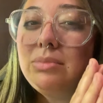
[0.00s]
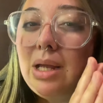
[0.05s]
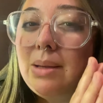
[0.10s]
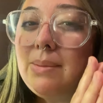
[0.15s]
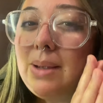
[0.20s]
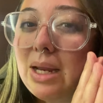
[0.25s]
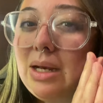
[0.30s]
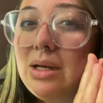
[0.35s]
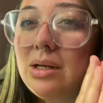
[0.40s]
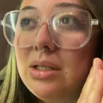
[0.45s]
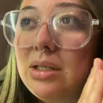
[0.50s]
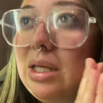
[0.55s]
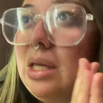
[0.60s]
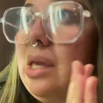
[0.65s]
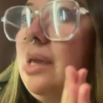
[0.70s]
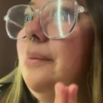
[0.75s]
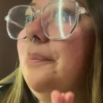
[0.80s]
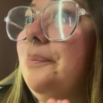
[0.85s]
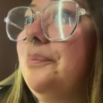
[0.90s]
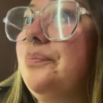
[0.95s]
I'm kind of
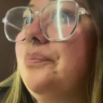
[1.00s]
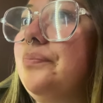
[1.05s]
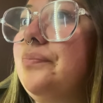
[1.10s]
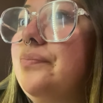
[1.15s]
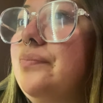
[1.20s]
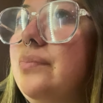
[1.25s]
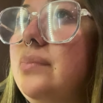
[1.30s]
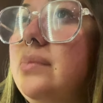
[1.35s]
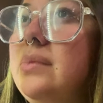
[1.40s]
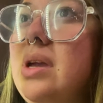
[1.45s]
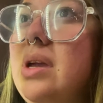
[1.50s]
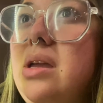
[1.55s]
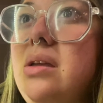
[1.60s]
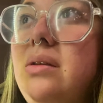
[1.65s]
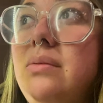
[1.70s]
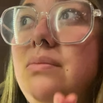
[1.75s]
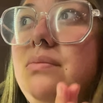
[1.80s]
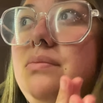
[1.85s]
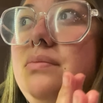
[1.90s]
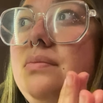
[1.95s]

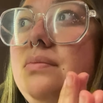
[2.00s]
hungry.